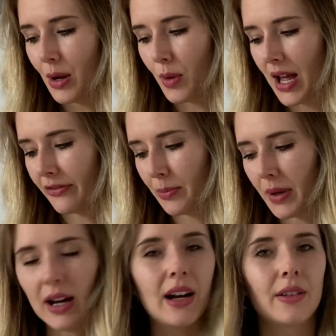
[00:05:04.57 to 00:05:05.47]
whatever
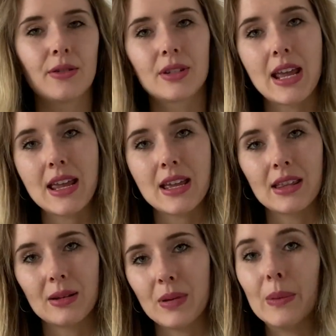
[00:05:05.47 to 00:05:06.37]
path you're taking
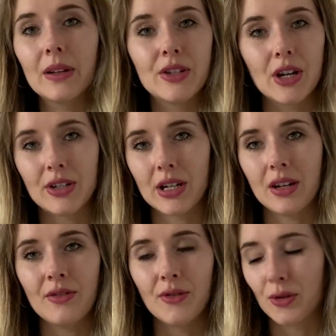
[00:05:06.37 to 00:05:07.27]
that people are judging
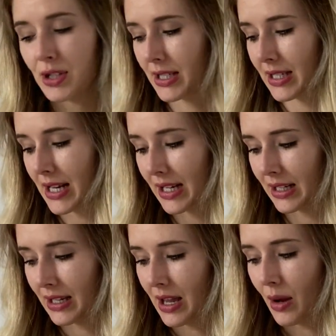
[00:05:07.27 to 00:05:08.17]
you for,
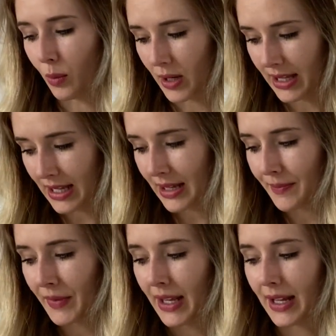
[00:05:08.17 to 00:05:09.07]
stick with it
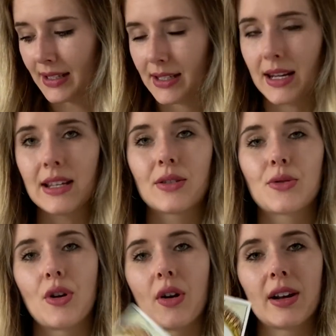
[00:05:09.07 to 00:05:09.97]
and stay
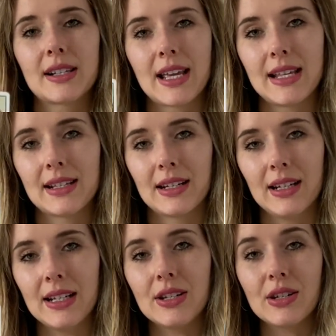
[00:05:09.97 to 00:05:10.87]
strong, because that is going to
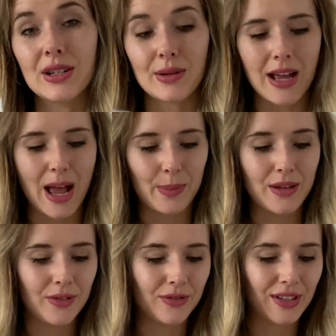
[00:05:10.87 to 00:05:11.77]
lead you to a happy,
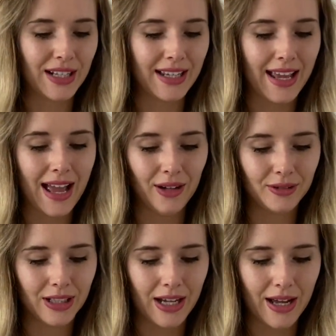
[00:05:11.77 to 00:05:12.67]
fulfilling
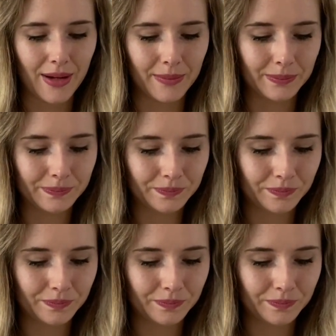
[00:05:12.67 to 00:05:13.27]
outcome.